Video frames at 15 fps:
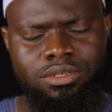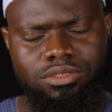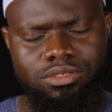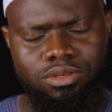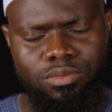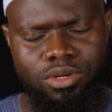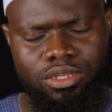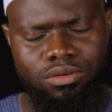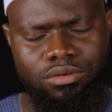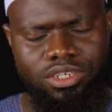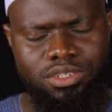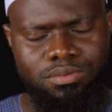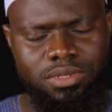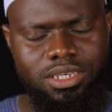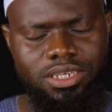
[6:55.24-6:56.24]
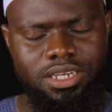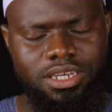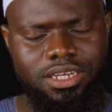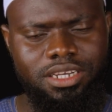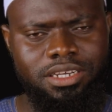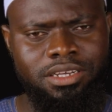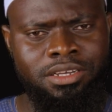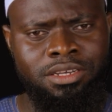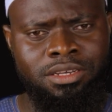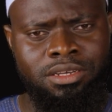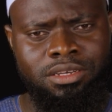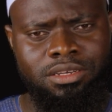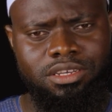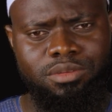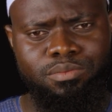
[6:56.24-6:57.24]
Jumlatul ismiya,
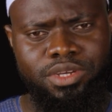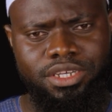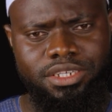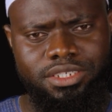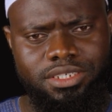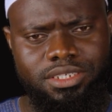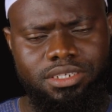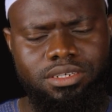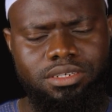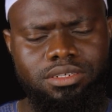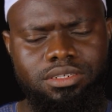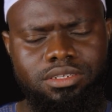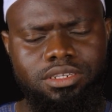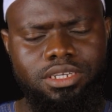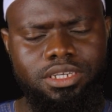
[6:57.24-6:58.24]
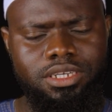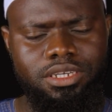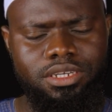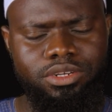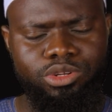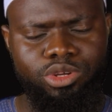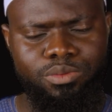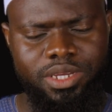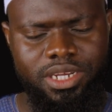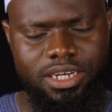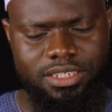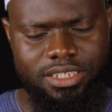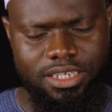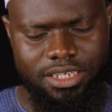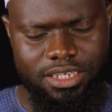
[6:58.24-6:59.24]
it means the nominal
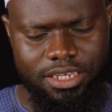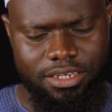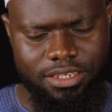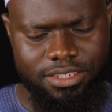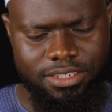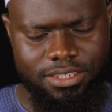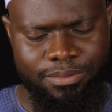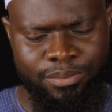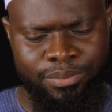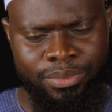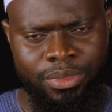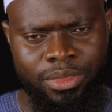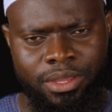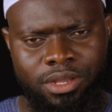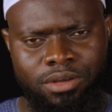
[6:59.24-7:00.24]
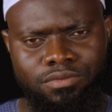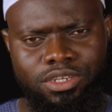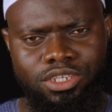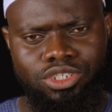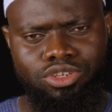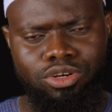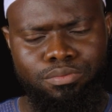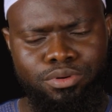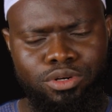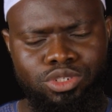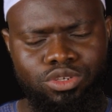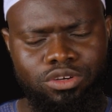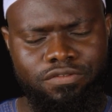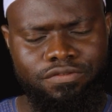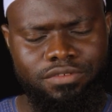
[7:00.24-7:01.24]
sentence, which is
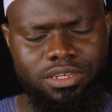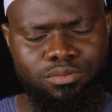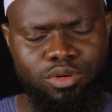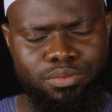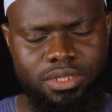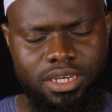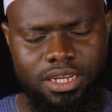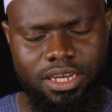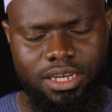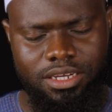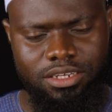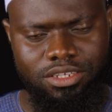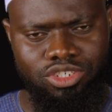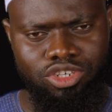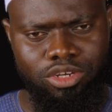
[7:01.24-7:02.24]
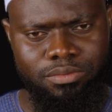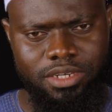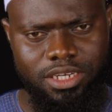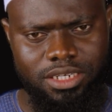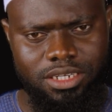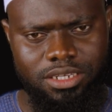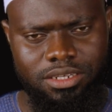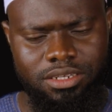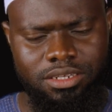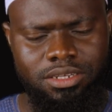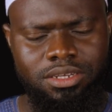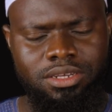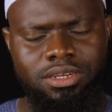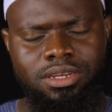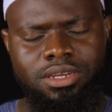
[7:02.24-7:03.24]
composed of the mubtada, the subject,
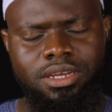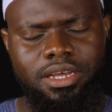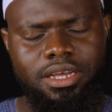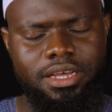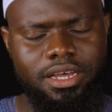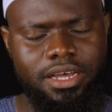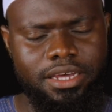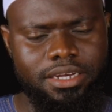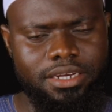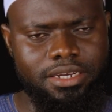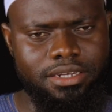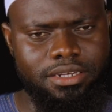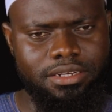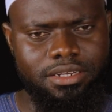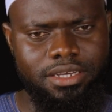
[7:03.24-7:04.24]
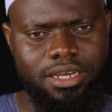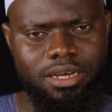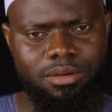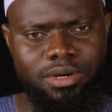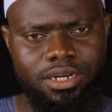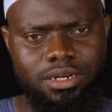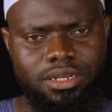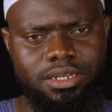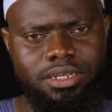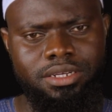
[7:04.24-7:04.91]
and the khabar,